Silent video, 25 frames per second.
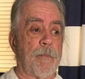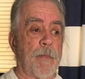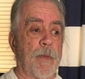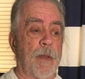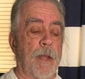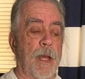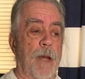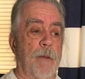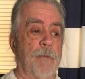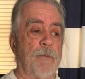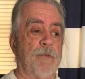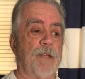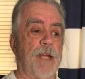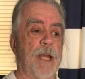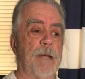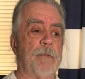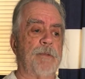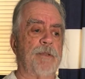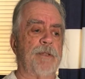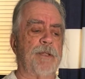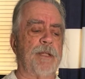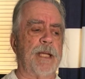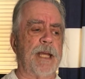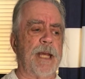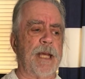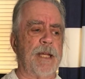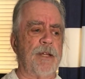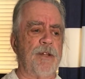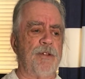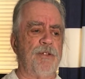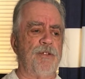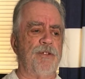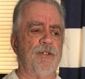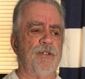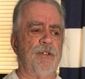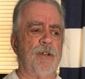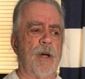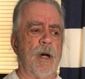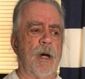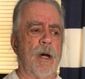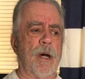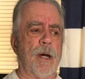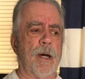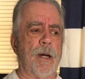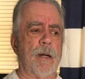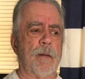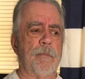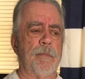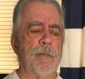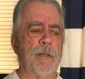I was able to get a
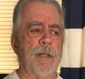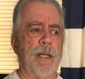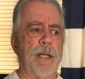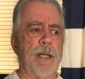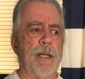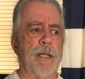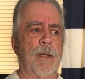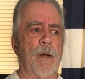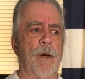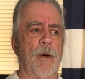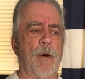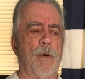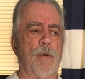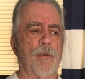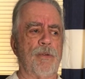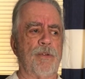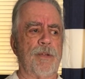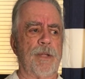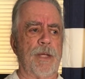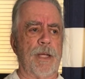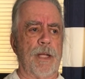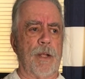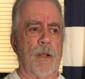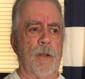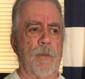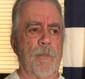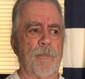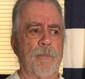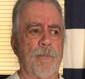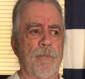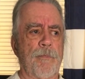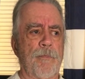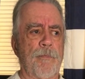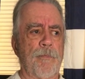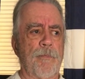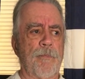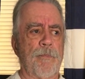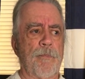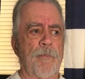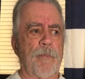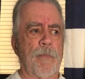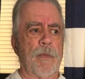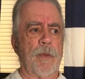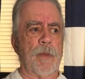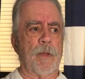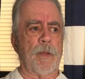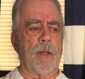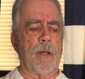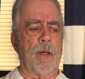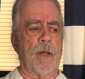job in a hotel,
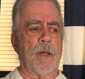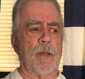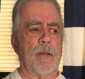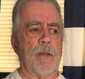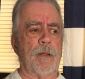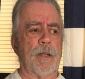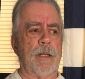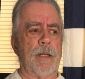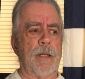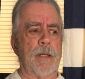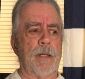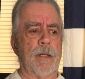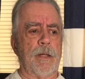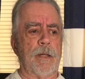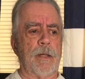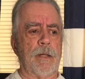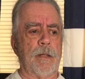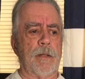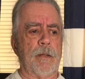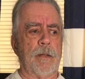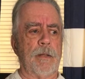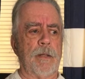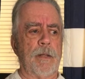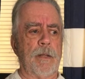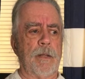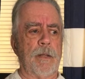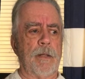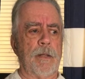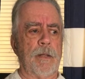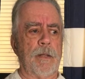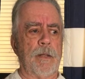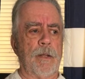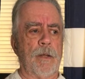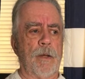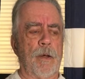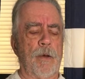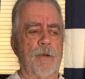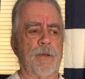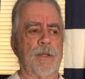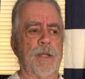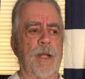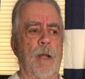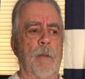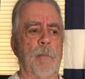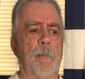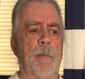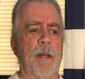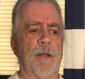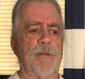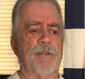the Hotel
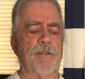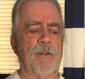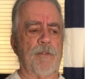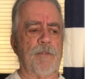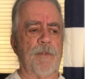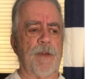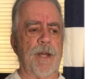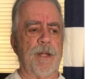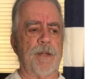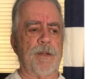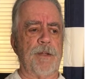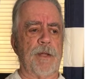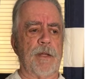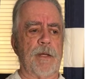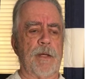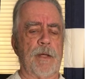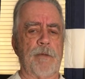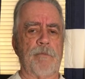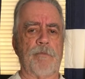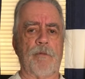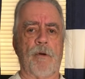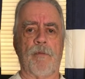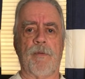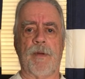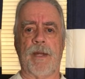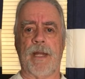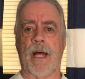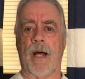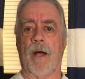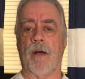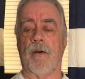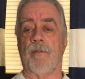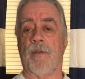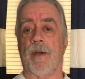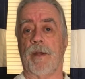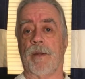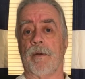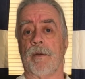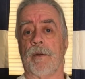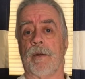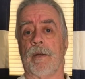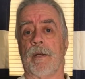Pennsylvania. I drove an elevator.